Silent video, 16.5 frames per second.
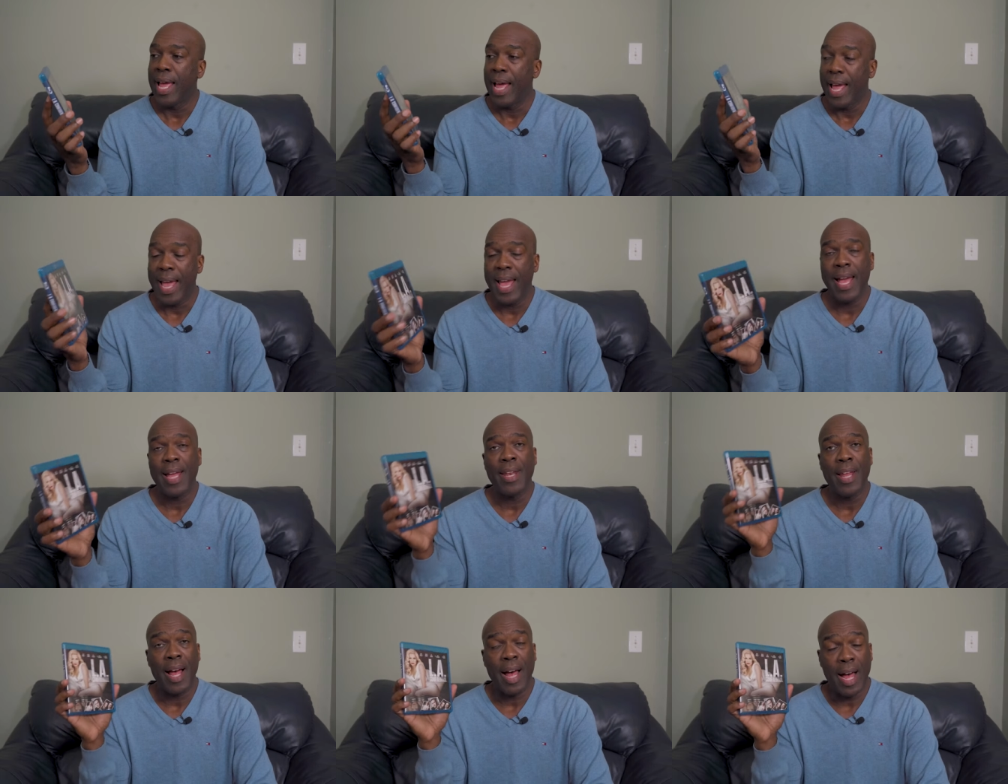
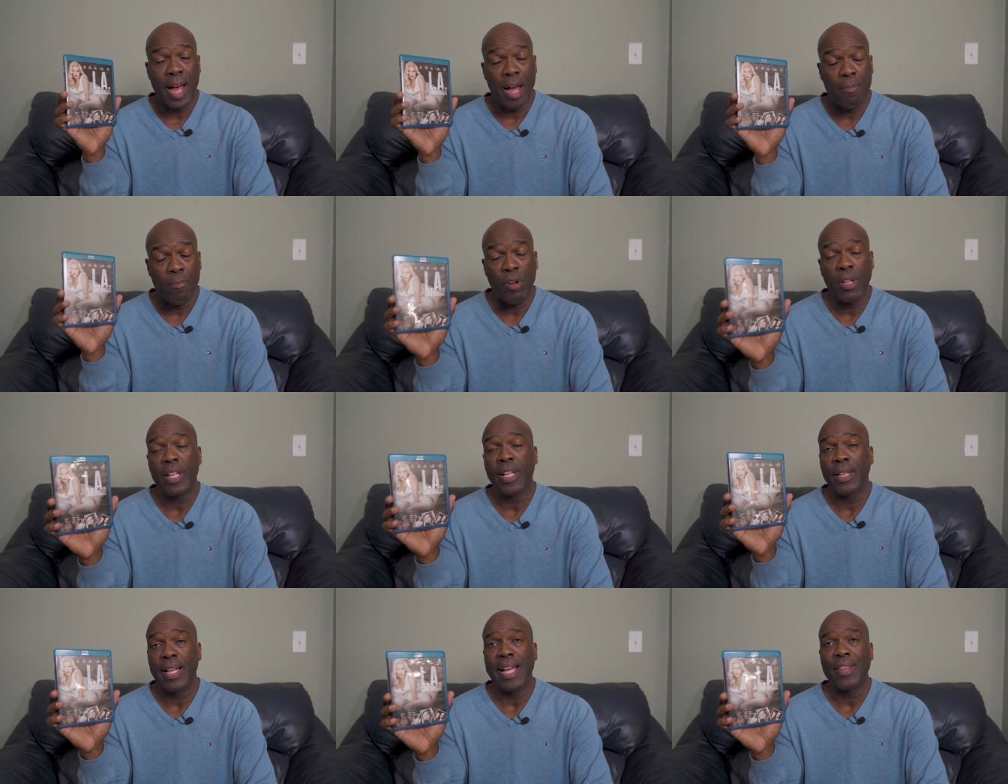And I'm
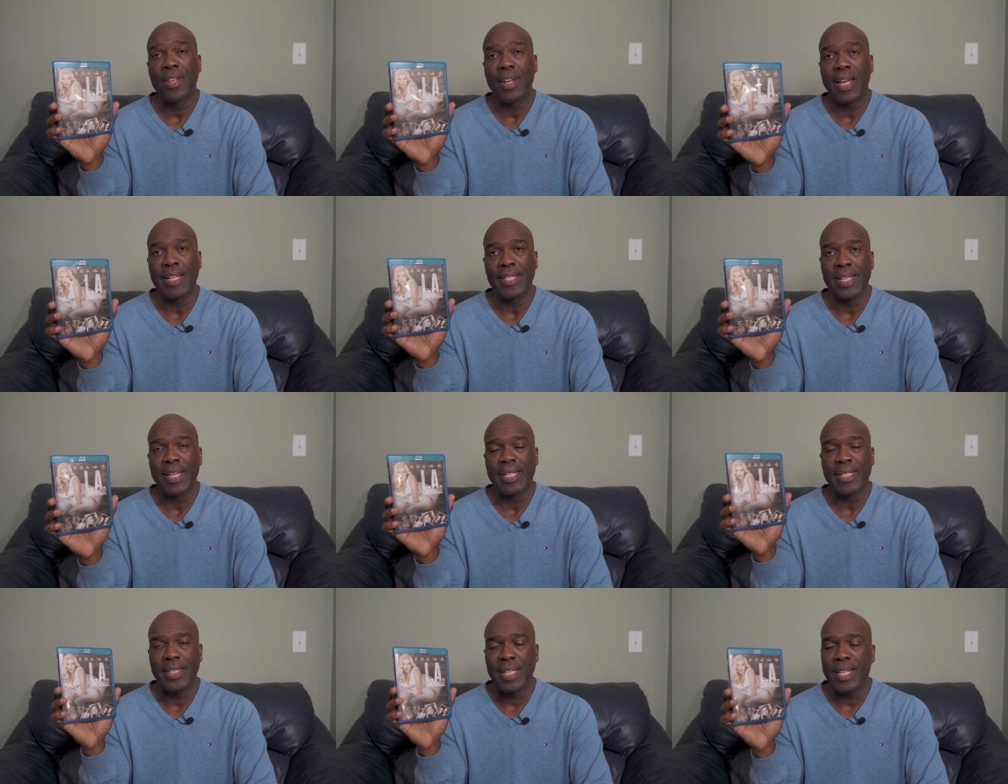really glad that I did.